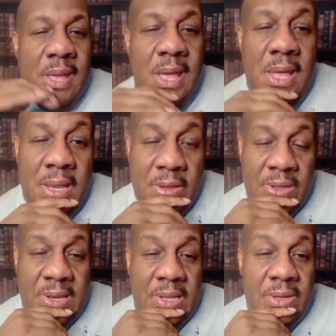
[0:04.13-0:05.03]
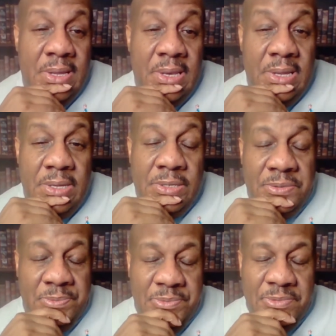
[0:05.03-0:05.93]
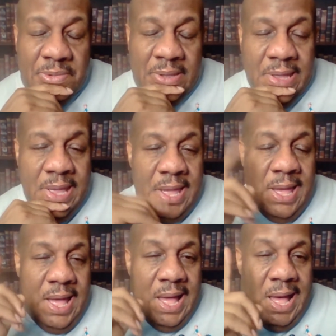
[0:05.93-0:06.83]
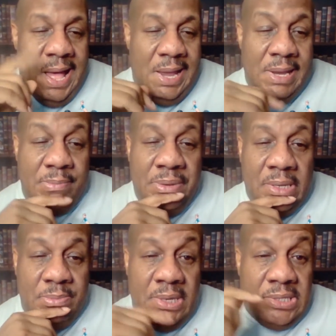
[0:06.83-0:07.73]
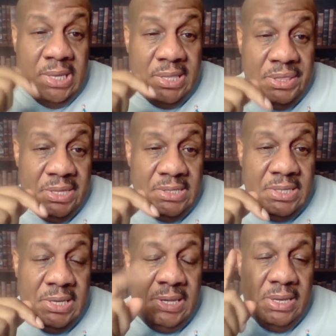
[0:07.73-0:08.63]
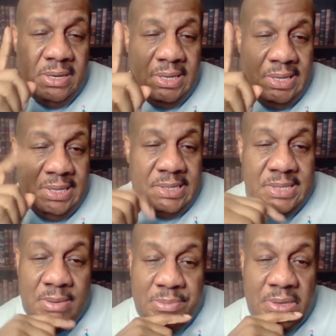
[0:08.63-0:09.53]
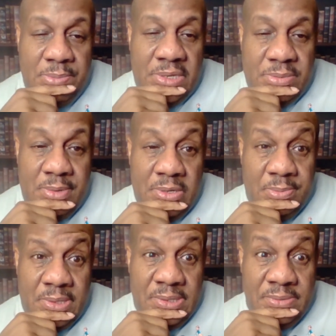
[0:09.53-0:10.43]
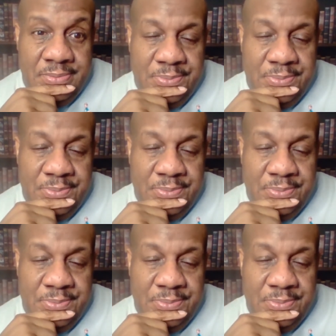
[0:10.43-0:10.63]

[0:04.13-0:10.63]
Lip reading: Hello, hello, hello. I am Big Meach, and this here is a Big Meach moment.